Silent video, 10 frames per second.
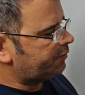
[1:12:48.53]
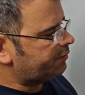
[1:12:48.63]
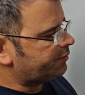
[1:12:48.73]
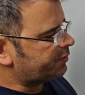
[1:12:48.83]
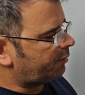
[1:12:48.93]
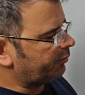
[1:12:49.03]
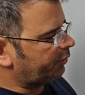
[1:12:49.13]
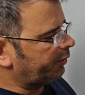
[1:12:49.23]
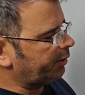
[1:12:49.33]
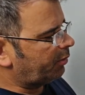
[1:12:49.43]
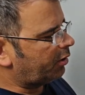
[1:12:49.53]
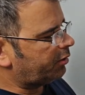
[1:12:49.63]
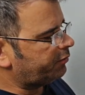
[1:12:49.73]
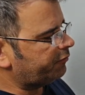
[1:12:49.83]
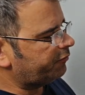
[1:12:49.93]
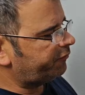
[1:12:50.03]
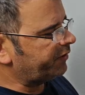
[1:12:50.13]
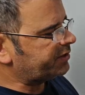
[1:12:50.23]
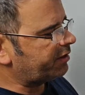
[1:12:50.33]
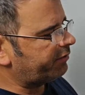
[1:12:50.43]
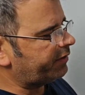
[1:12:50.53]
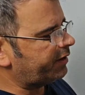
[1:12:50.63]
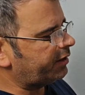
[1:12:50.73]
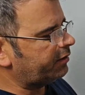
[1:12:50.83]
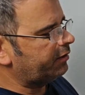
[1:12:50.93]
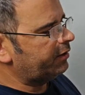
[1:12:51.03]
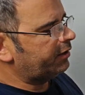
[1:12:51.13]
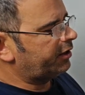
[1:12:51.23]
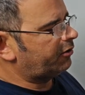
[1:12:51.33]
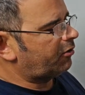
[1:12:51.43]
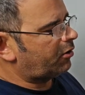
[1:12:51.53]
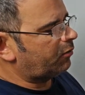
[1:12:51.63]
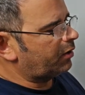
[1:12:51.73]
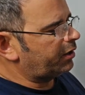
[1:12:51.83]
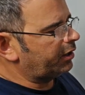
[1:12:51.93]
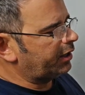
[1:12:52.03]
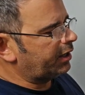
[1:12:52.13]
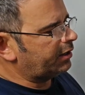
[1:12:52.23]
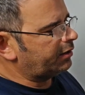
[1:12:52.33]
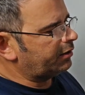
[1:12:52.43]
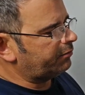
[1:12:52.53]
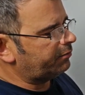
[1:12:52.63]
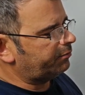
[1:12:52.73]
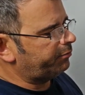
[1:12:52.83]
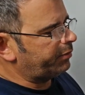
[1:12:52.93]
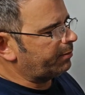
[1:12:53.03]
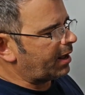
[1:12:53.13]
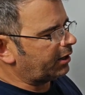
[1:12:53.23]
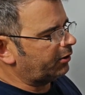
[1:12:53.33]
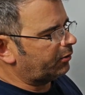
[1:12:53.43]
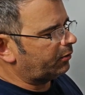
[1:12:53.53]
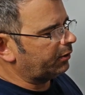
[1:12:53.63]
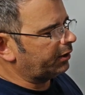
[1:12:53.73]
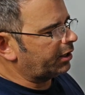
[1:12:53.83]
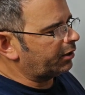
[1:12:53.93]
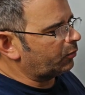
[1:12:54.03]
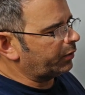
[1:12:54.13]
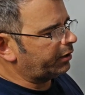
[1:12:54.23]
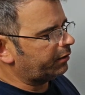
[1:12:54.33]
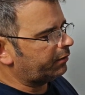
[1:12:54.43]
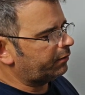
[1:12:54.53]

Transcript: So I'm going to go in tomorrow, fix everything, get it all running again, and then be back in a hole again in a week.